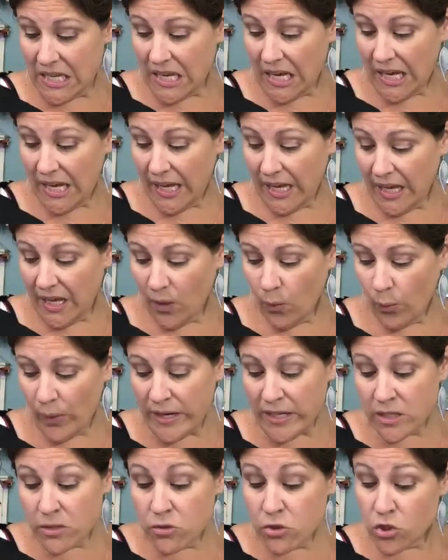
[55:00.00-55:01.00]
uh,
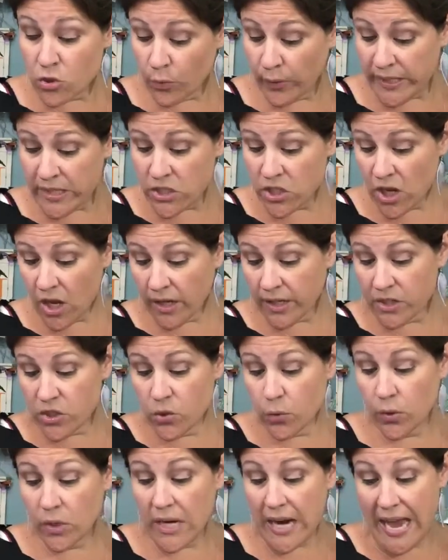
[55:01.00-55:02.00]
when you join Chalk
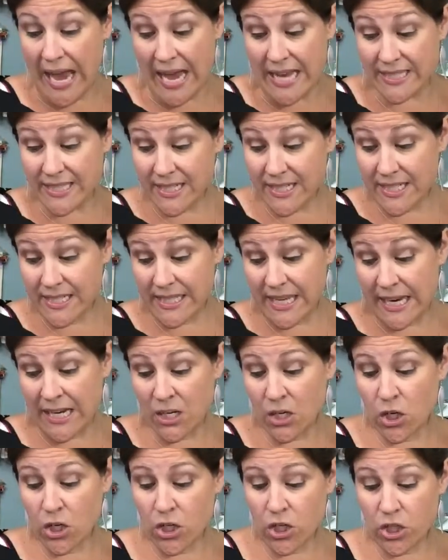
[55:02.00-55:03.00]
Couture as a
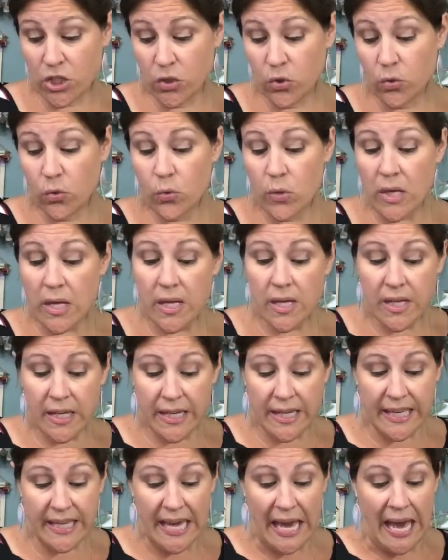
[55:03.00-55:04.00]
designer, you
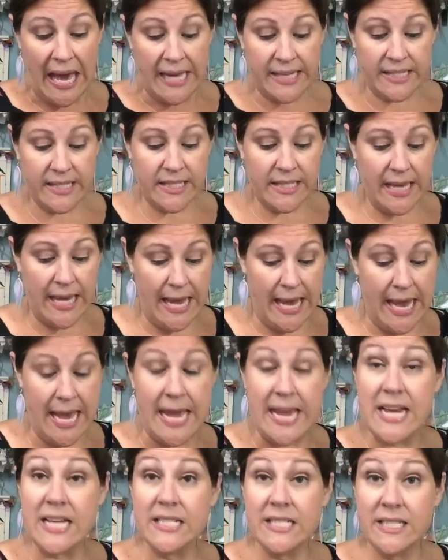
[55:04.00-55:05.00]
get
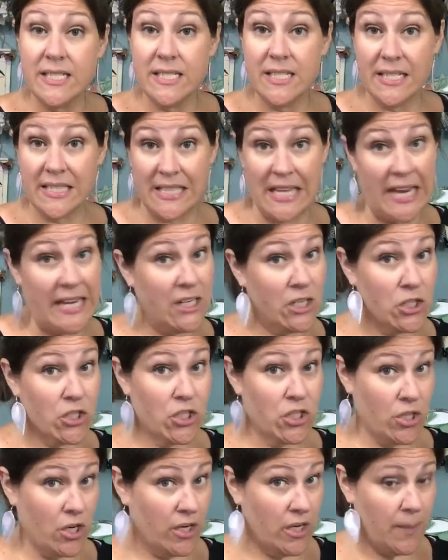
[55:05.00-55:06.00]
a designer
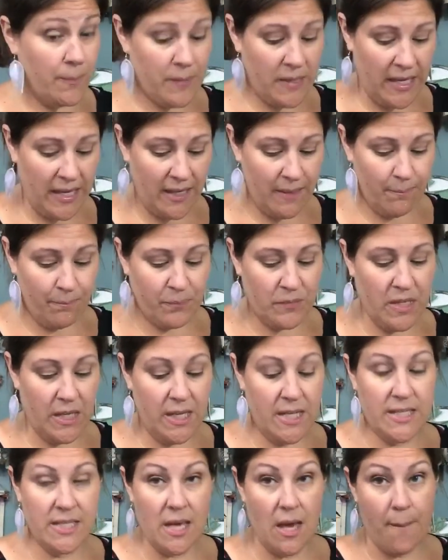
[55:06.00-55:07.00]
startup kit. It
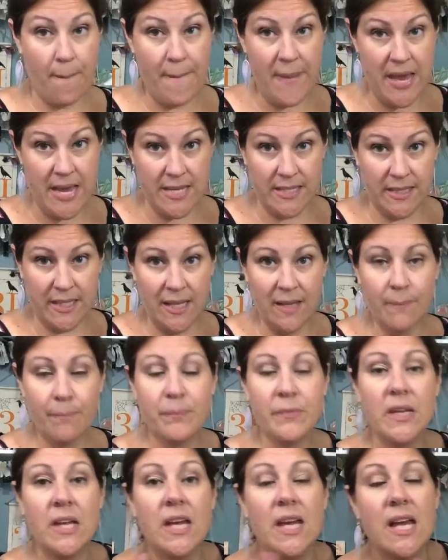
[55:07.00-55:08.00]
is amazing.
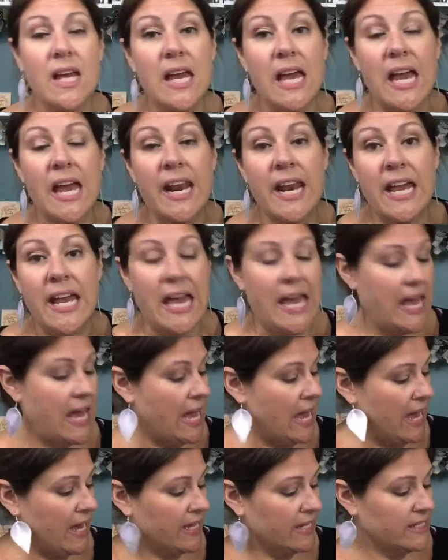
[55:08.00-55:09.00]
And it
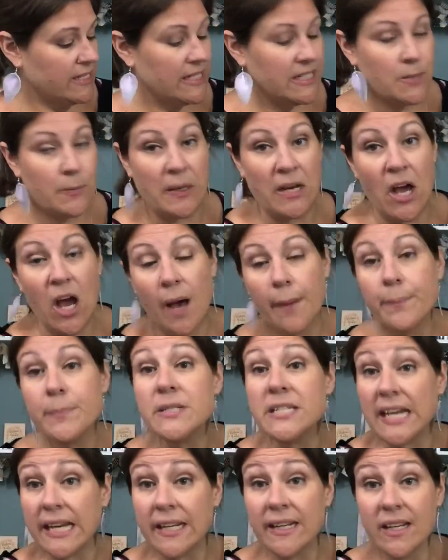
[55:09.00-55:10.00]
has it's been
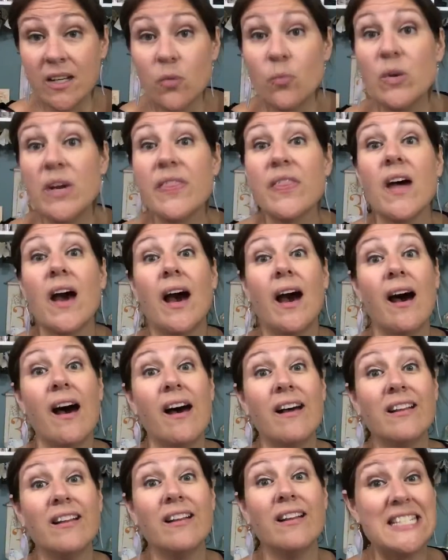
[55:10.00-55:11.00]
updated with
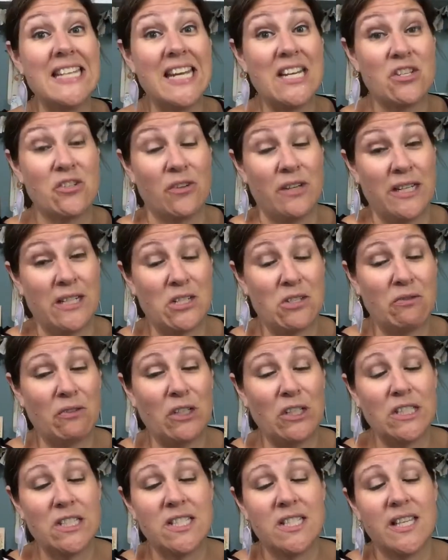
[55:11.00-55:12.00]
holiday
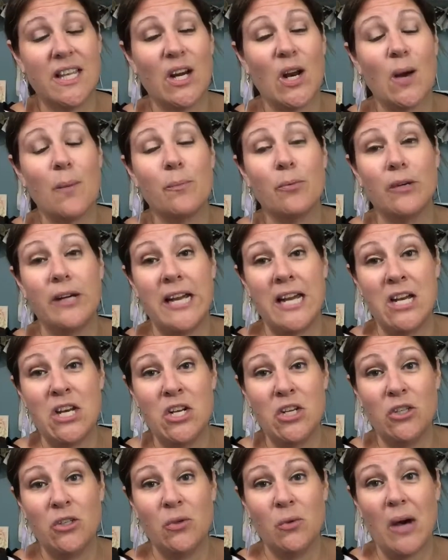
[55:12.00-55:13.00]
transfers that are brand
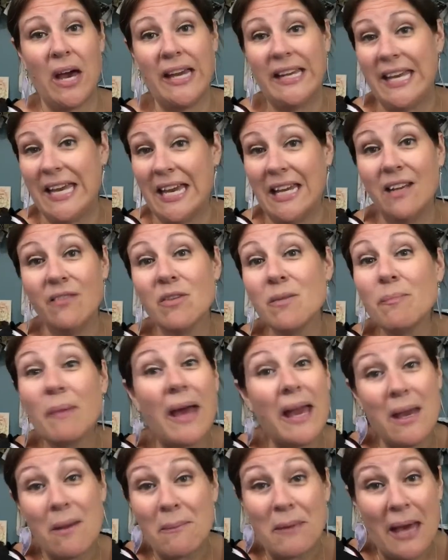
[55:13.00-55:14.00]
new. I can't even
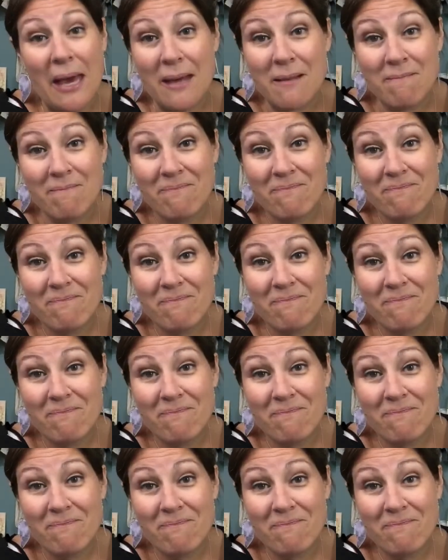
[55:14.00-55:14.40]
buy them yet.